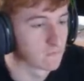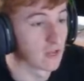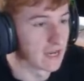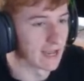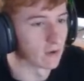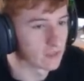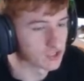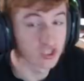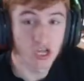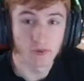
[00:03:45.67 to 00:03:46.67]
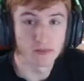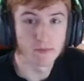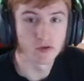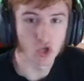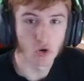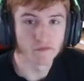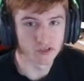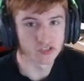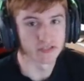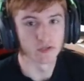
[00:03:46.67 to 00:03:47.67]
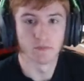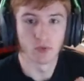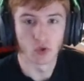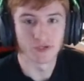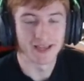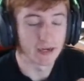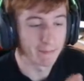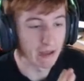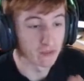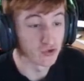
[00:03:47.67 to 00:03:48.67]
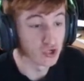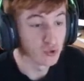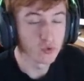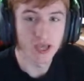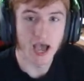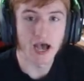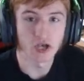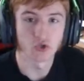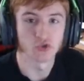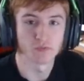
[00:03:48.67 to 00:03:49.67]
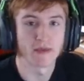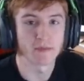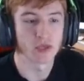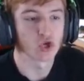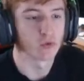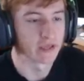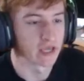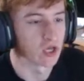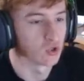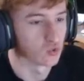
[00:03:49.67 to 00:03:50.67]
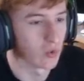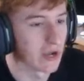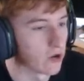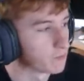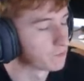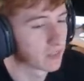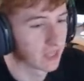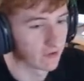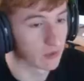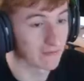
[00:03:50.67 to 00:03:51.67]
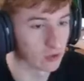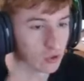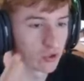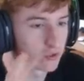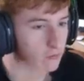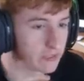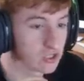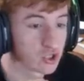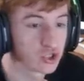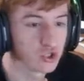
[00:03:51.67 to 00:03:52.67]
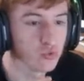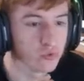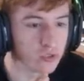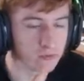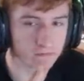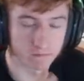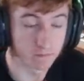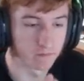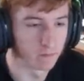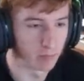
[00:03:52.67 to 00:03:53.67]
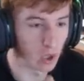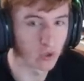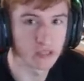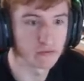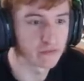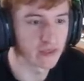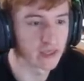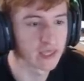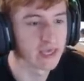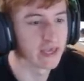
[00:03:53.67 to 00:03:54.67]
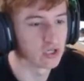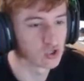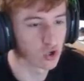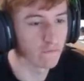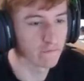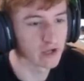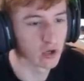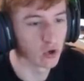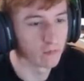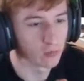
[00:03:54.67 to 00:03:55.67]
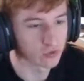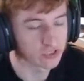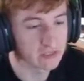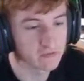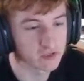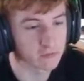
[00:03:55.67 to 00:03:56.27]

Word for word: Now, let's start with the most obvious thing on the board and about the new cars which may be coming as well. If we have a look, the big soon blocky thing is covering up what seems to